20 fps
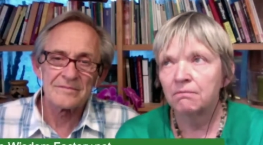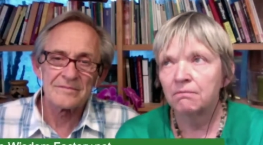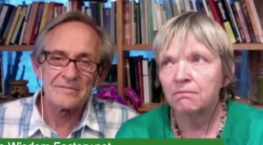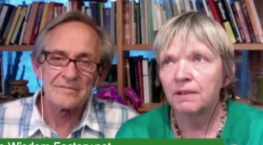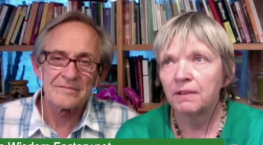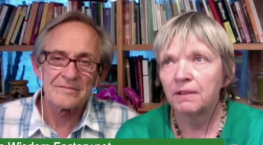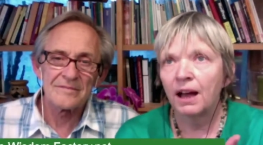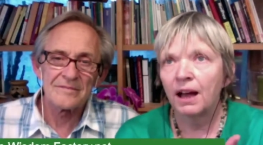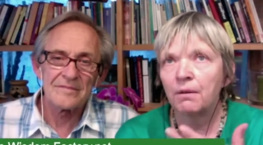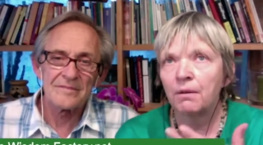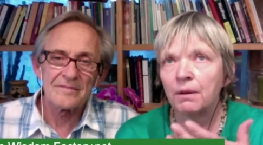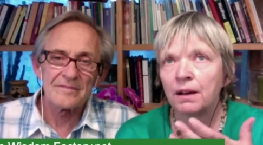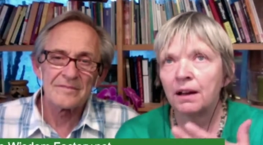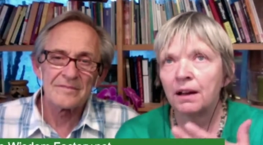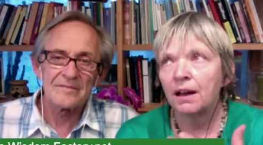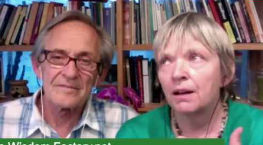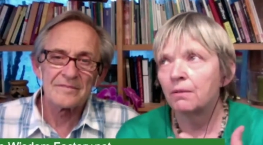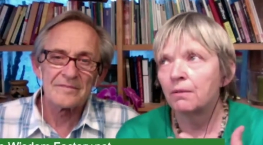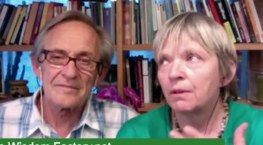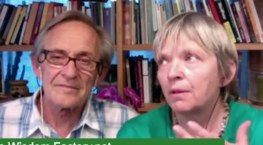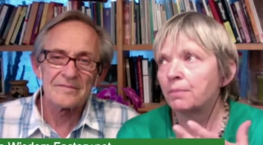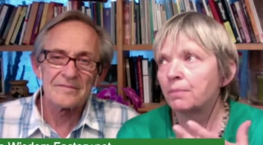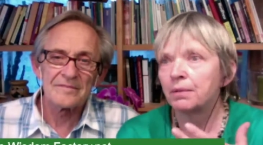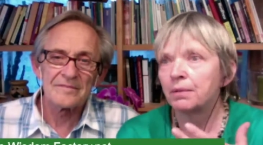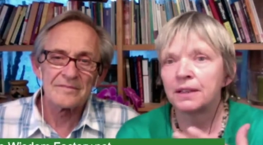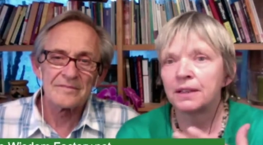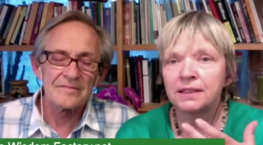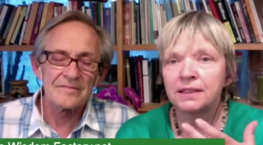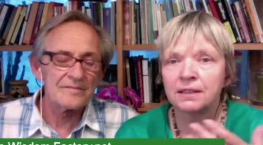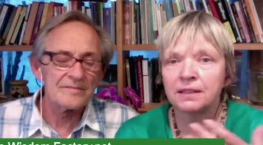Speaker 1: our
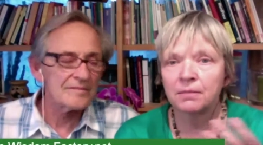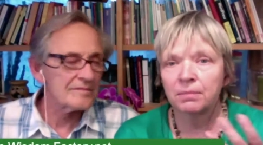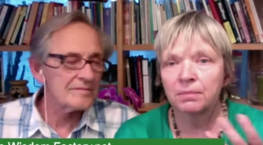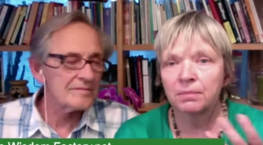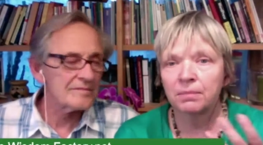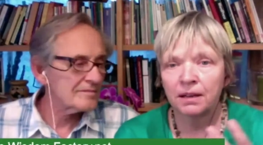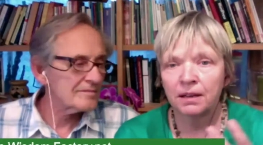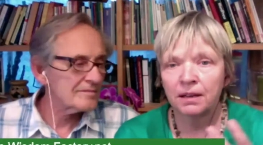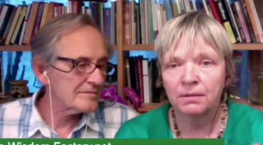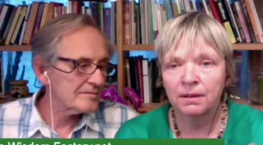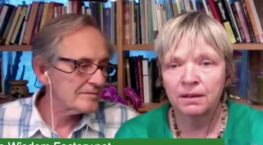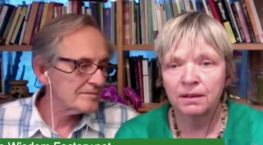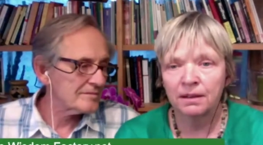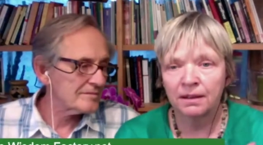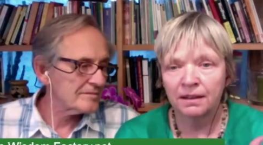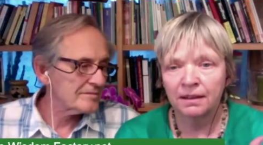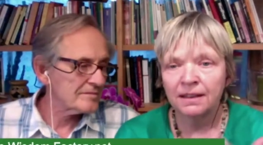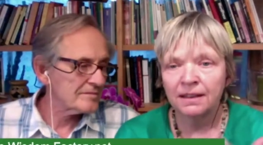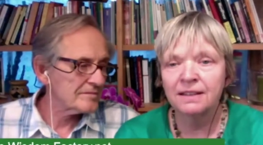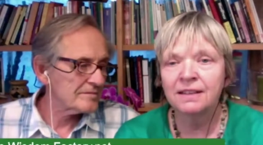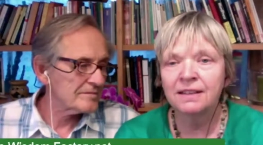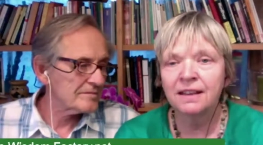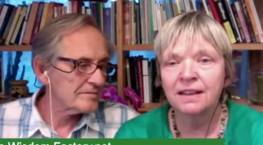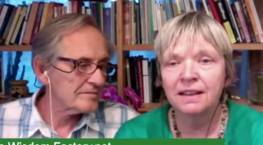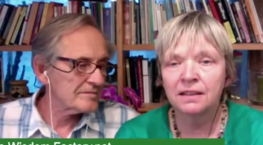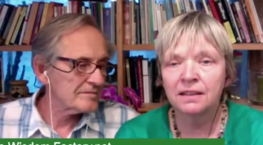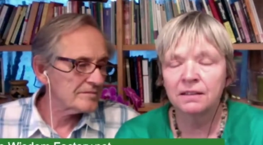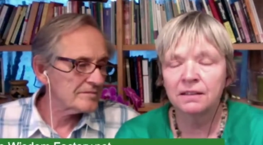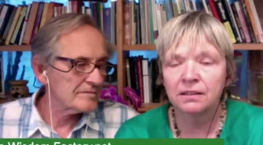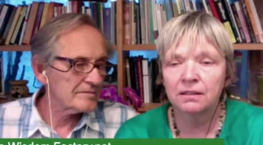principle, our innate